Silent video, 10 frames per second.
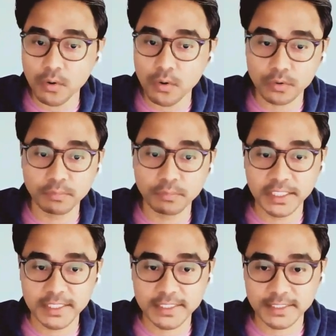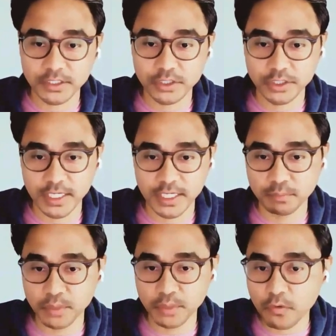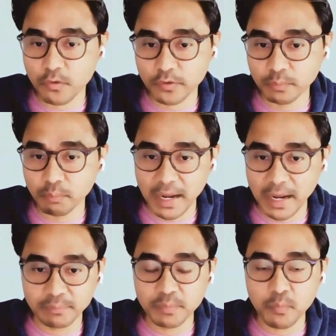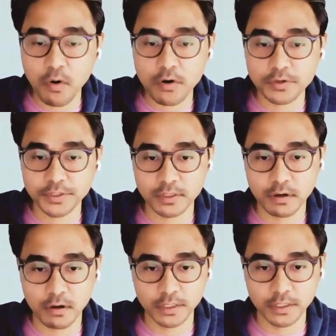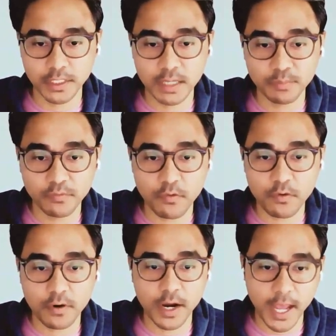Oral medications such as metformin might be paused on the day before